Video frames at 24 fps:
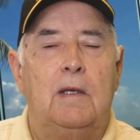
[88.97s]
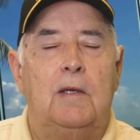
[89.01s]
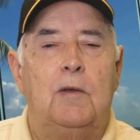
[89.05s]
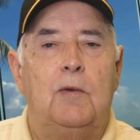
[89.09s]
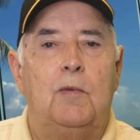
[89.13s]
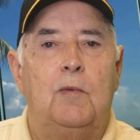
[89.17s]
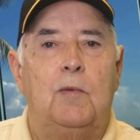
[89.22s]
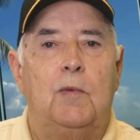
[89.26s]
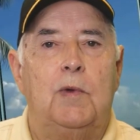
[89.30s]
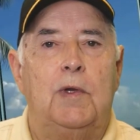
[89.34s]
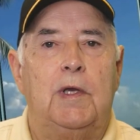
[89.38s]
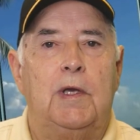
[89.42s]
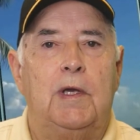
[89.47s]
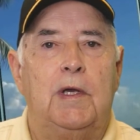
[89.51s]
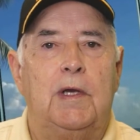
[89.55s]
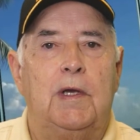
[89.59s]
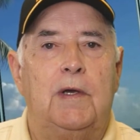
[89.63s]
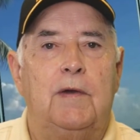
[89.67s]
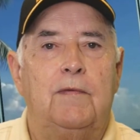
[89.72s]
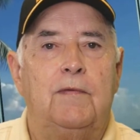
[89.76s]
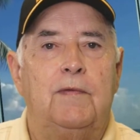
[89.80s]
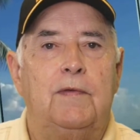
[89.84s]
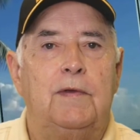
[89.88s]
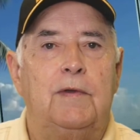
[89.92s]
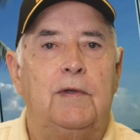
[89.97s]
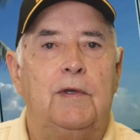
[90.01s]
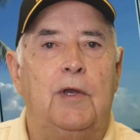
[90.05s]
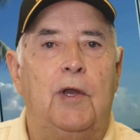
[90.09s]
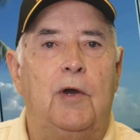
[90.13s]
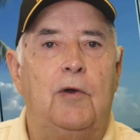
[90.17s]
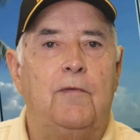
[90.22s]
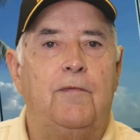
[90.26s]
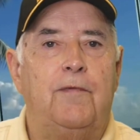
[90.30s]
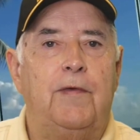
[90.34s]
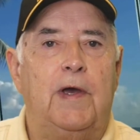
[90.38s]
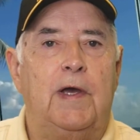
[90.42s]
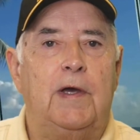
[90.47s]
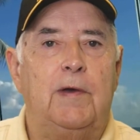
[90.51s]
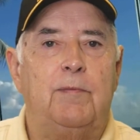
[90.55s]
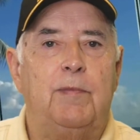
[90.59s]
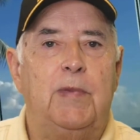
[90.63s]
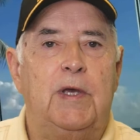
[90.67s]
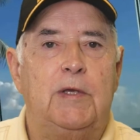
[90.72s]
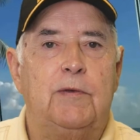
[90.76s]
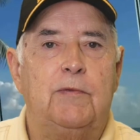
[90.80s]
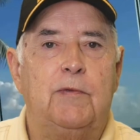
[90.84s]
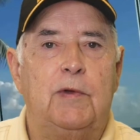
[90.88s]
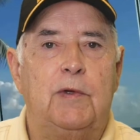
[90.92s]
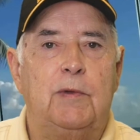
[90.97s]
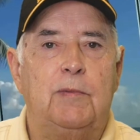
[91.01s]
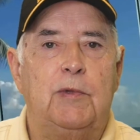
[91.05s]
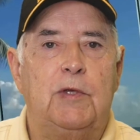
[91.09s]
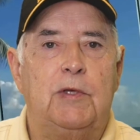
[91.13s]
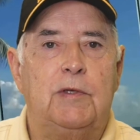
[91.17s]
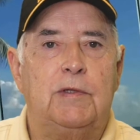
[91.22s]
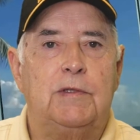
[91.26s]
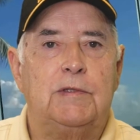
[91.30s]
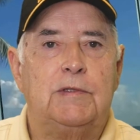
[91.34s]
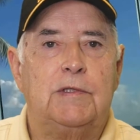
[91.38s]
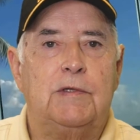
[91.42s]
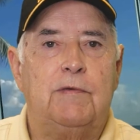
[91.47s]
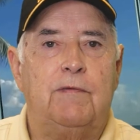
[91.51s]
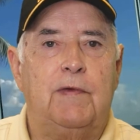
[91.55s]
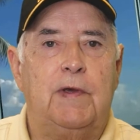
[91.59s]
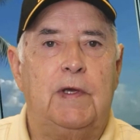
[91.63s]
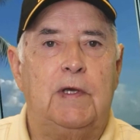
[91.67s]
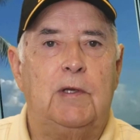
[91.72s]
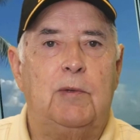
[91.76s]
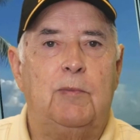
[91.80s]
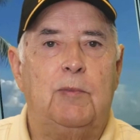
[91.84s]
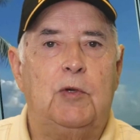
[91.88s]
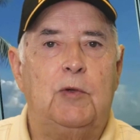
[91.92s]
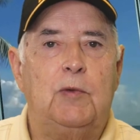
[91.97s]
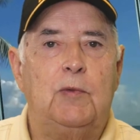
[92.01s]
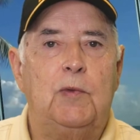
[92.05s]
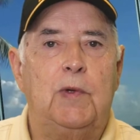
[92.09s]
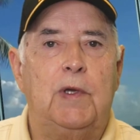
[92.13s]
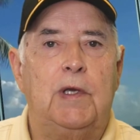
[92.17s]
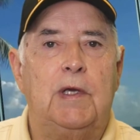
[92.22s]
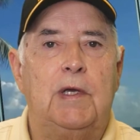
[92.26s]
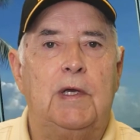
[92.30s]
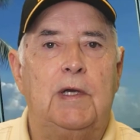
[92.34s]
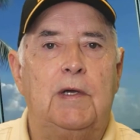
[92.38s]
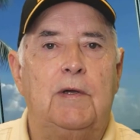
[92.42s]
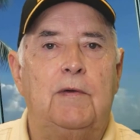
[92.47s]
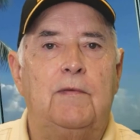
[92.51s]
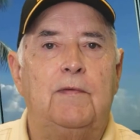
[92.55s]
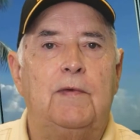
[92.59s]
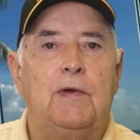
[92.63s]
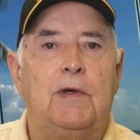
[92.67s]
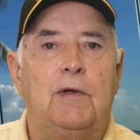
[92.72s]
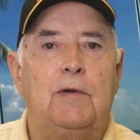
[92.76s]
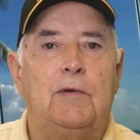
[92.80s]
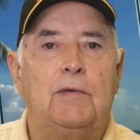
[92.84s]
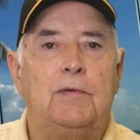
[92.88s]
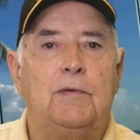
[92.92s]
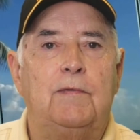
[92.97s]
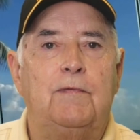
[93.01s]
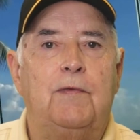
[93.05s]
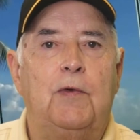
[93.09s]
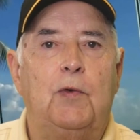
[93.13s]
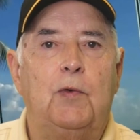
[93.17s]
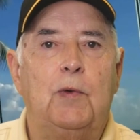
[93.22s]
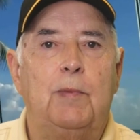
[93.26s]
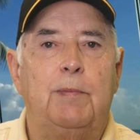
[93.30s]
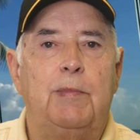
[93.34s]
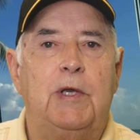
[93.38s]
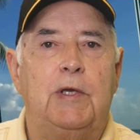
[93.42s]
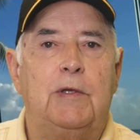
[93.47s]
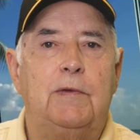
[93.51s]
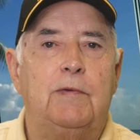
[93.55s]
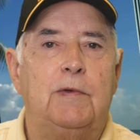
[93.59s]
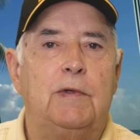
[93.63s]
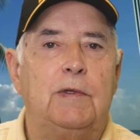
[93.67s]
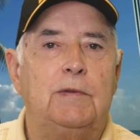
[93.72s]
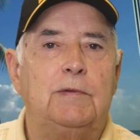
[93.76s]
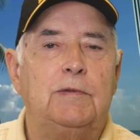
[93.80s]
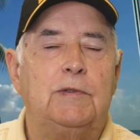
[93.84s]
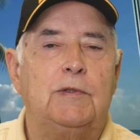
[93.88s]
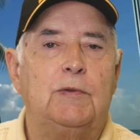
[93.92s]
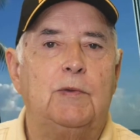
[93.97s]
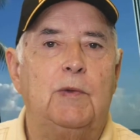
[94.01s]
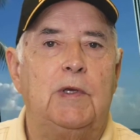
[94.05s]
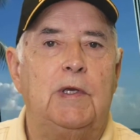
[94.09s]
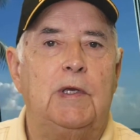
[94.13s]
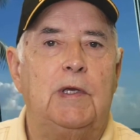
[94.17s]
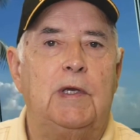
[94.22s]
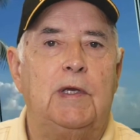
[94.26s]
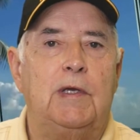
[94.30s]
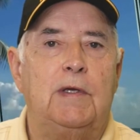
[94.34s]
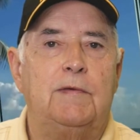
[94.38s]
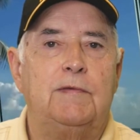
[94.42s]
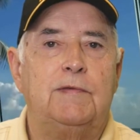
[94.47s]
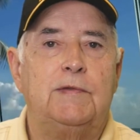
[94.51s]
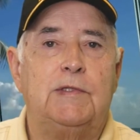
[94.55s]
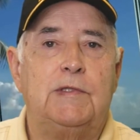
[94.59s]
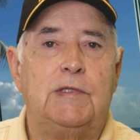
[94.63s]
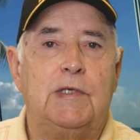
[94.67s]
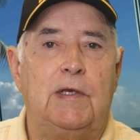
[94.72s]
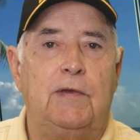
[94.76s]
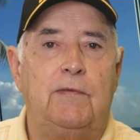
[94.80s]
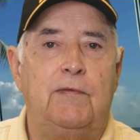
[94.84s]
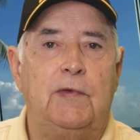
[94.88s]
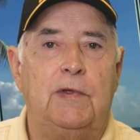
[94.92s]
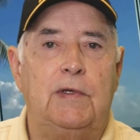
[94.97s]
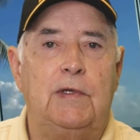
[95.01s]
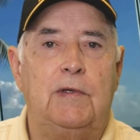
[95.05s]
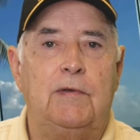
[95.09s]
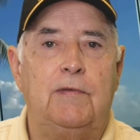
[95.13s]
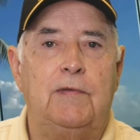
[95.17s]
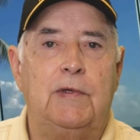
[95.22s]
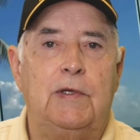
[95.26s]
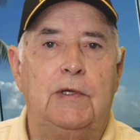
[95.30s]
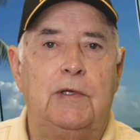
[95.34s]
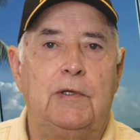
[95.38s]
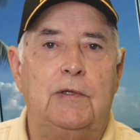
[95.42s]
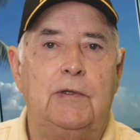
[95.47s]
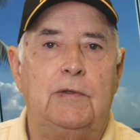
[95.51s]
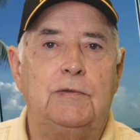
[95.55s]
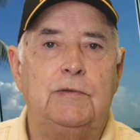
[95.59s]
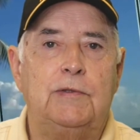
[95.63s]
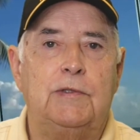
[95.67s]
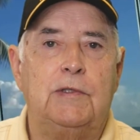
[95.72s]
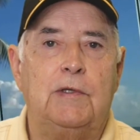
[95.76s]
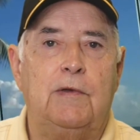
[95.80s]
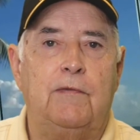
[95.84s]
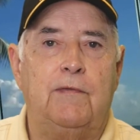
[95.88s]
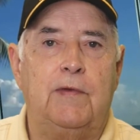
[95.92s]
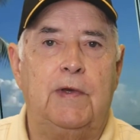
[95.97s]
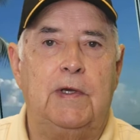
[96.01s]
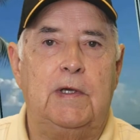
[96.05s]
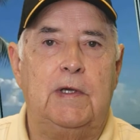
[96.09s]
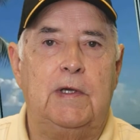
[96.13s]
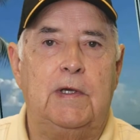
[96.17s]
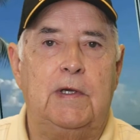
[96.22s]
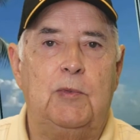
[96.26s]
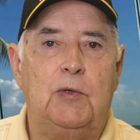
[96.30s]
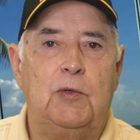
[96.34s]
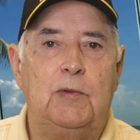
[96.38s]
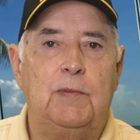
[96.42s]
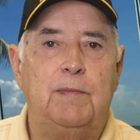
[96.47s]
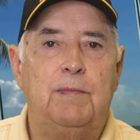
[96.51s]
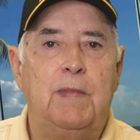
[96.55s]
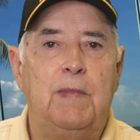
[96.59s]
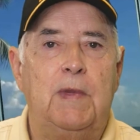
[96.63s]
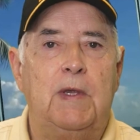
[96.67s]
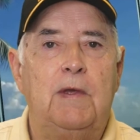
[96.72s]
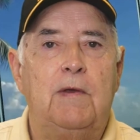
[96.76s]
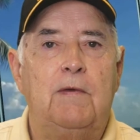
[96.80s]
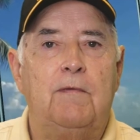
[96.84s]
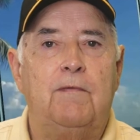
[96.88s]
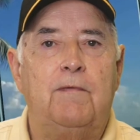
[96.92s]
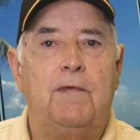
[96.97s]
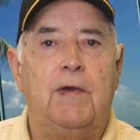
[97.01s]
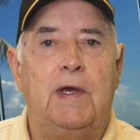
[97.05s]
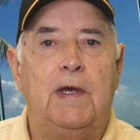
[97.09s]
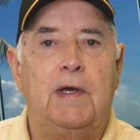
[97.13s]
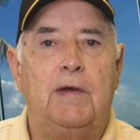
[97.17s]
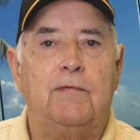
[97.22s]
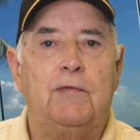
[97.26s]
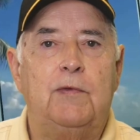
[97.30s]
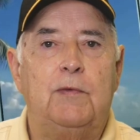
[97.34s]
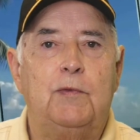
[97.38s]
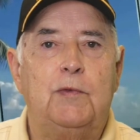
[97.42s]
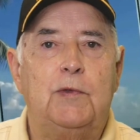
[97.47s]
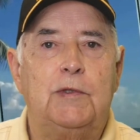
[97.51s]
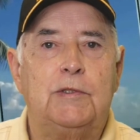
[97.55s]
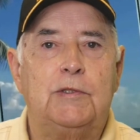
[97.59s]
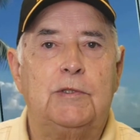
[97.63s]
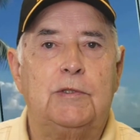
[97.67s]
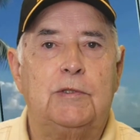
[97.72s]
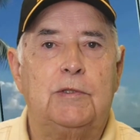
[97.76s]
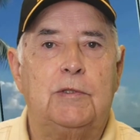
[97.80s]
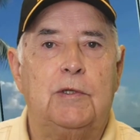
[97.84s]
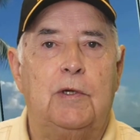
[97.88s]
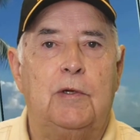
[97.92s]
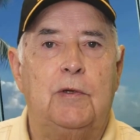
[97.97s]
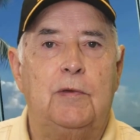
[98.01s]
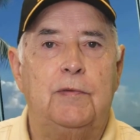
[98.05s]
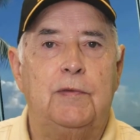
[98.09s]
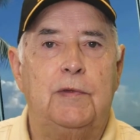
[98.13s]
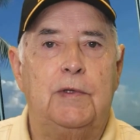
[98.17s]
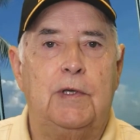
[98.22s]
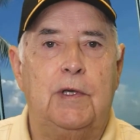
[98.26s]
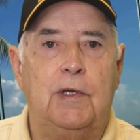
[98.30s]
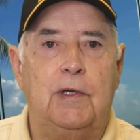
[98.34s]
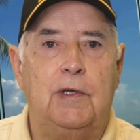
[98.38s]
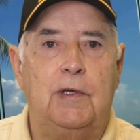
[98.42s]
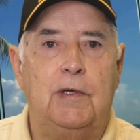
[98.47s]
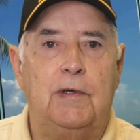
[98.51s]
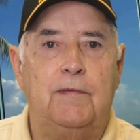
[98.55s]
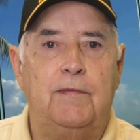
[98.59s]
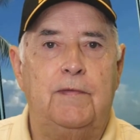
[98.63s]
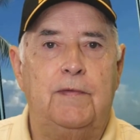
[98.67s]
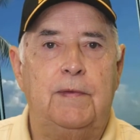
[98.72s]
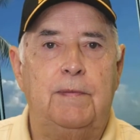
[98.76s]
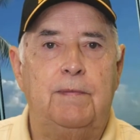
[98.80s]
We have no 5-bedroom units available. We have on 4 bedrooms, we have 7 of those available, 5 of which are on the Gulf.